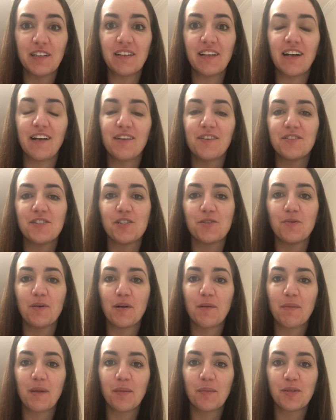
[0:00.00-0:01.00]
and I also want
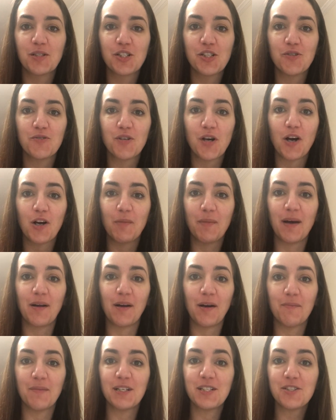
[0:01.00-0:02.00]
to be able to talk about it
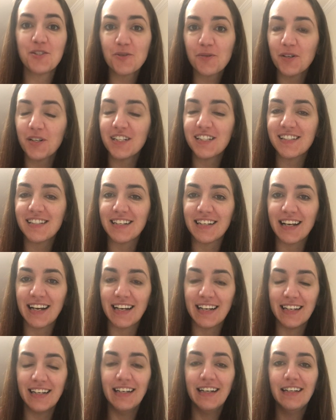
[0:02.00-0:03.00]
on my stories
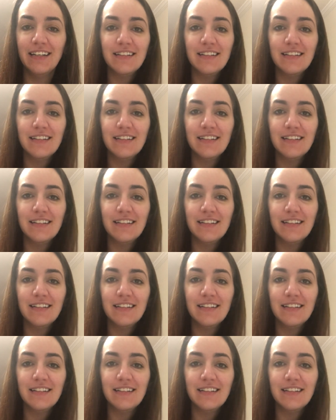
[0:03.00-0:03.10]
today.